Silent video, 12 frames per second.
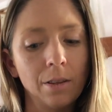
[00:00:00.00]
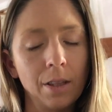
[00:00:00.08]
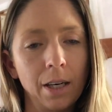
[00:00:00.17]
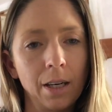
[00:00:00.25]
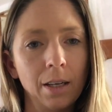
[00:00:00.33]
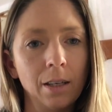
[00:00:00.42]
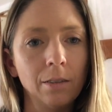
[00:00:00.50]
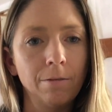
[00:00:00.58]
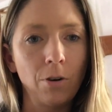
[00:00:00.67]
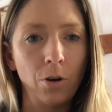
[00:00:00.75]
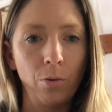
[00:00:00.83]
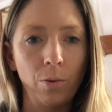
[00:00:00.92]
the
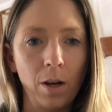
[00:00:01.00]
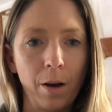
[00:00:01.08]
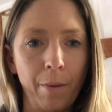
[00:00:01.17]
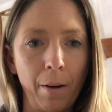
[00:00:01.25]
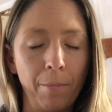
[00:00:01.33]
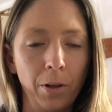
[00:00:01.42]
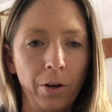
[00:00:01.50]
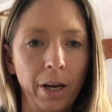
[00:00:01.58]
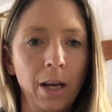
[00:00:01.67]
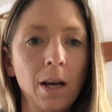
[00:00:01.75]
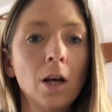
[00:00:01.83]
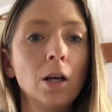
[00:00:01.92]
photo will come out
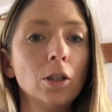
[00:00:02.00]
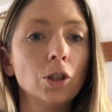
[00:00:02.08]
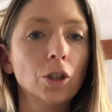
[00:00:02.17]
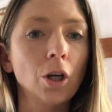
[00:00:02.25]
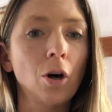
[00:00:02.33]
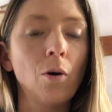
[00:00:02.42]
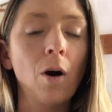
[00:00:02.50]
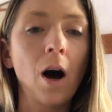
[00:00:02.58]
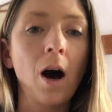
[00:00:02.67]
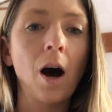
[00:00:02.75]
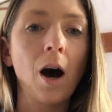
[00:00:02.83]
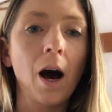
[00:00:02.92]
blurry. So
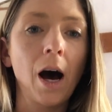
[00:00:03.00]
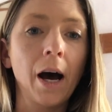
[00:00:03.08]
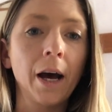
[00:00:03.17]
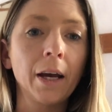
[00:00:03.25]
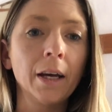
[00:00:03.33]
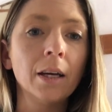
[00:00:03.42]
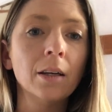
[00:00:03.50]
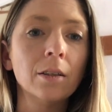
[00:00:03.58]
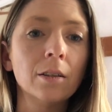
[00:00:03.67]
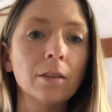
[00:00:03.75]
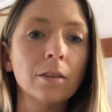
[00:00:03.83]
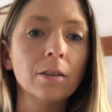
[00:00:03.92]
I
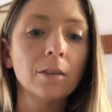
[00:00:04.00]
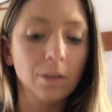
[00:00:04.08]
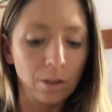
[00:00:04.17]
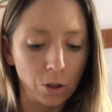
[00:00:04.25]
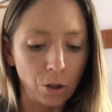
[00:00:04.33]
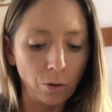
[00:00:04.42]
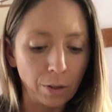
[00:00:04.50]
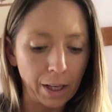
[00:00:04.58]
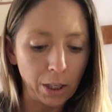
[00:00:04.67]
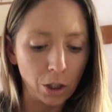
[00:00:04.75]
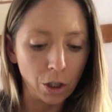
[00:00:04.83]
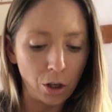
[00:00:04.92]
don't
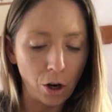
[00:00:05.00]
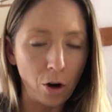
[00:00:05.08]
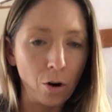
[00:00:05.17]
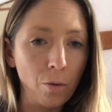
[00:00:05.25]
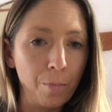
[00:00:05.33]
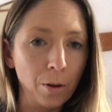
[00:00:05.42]
like to go